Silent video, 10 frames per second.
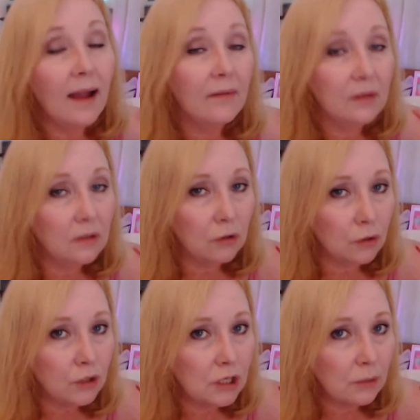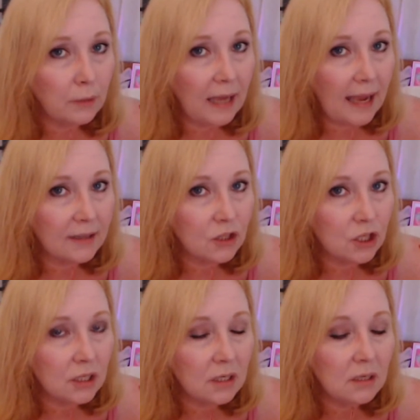an allergic
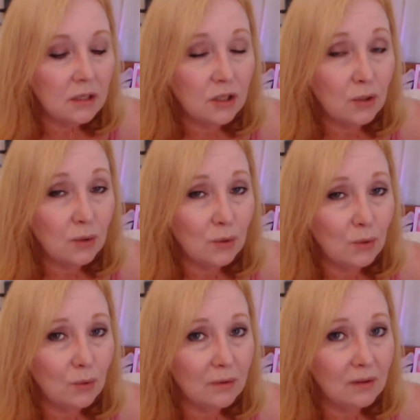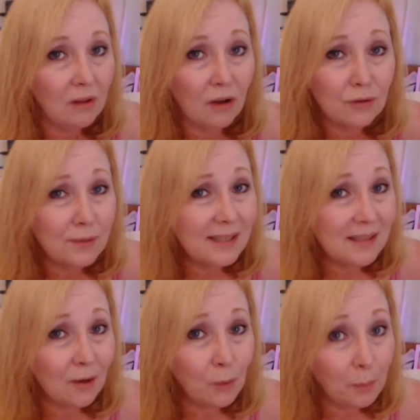reaction to laundry
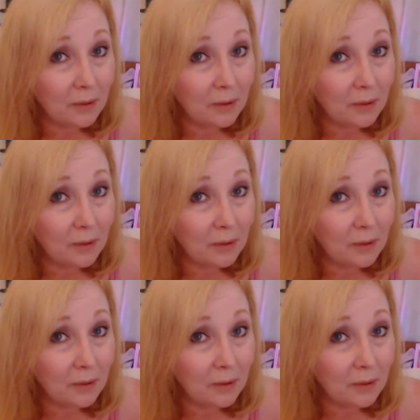soap.